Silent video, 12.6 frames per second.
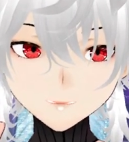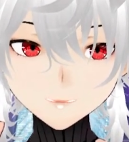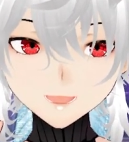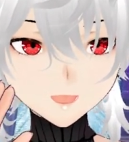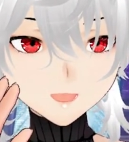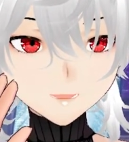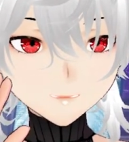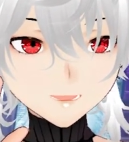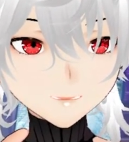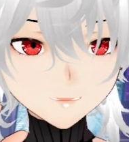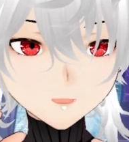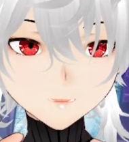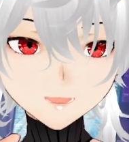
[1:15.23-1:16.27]
read the readme
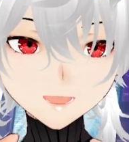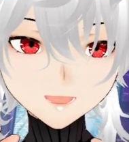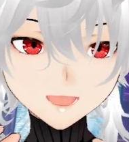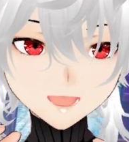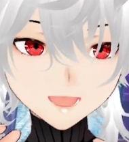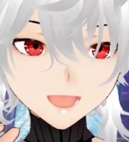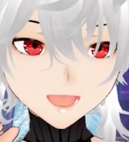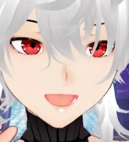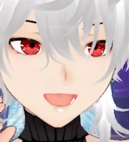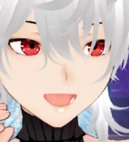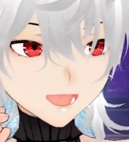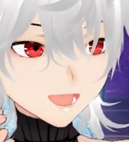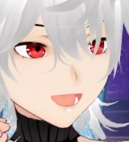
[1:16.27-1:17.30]
file
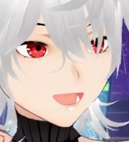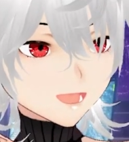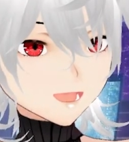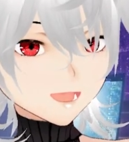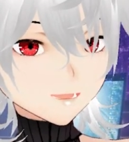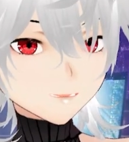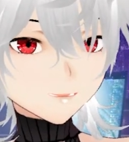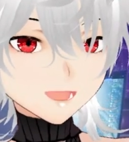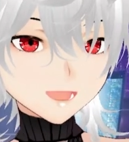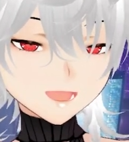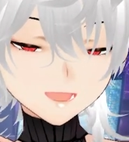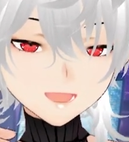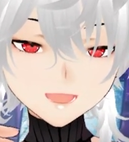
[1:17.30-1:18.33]
inside the zip file.
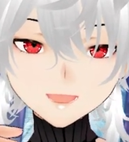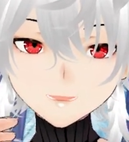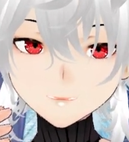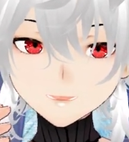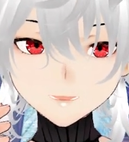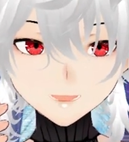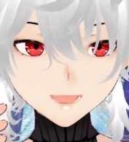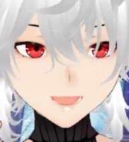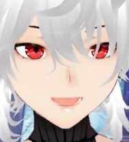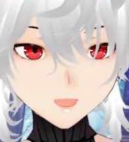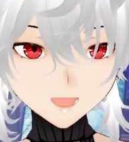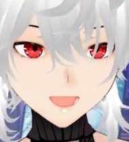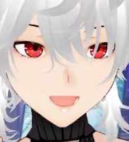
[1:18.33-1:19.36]
Follow the
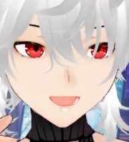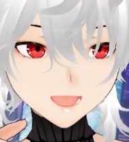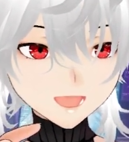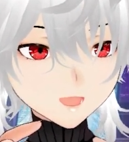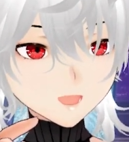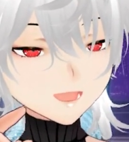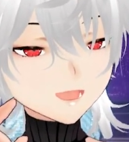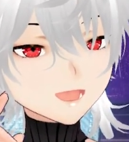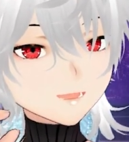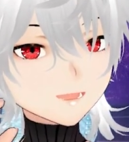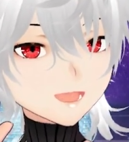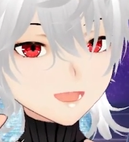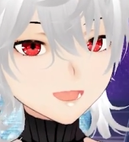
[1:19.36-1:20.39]
instructions and you'll be able
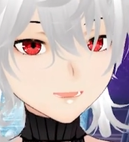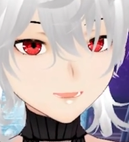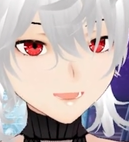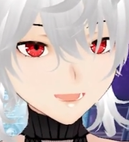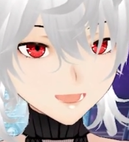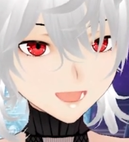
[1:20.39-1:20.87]
to open this